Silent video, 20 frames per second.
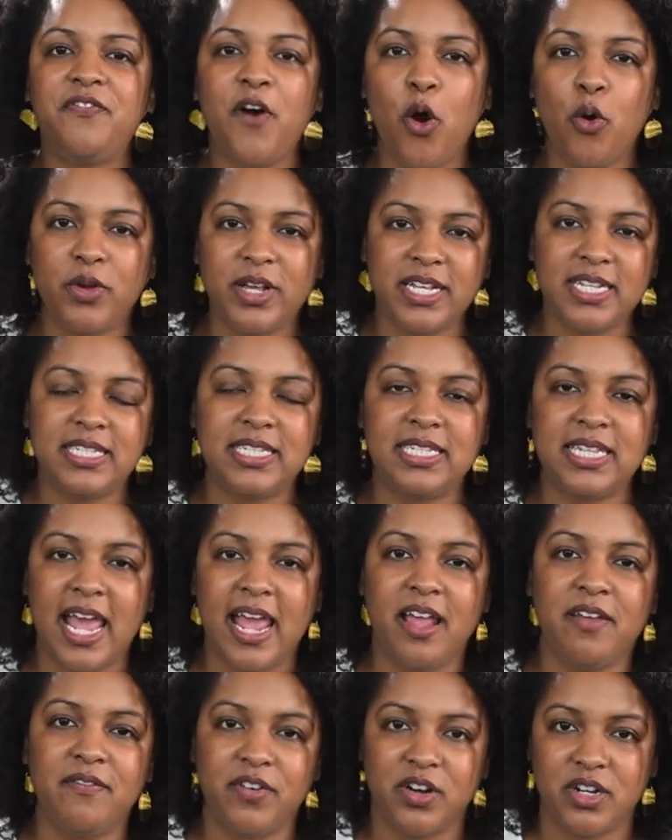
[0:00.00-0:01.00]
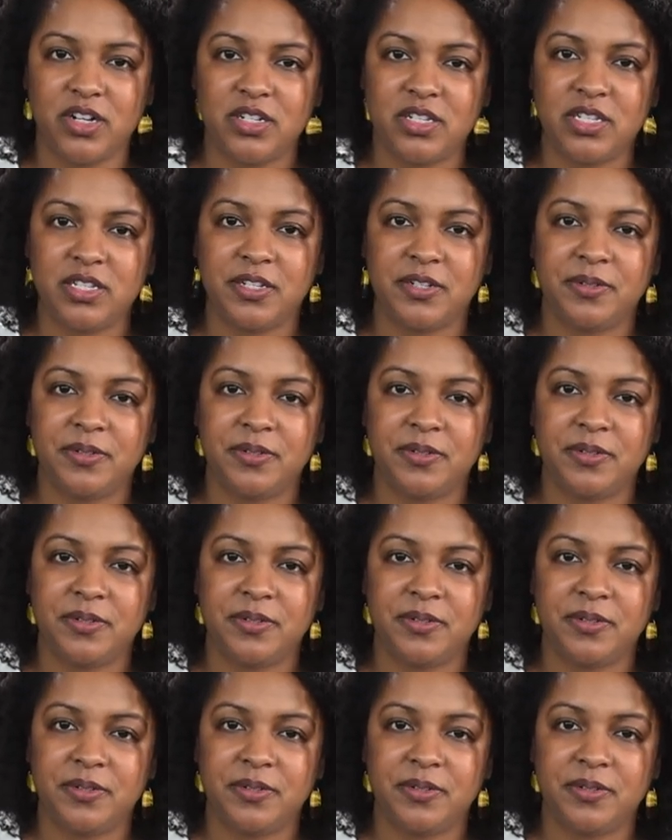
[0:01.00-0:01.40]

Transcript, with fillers: focused savers.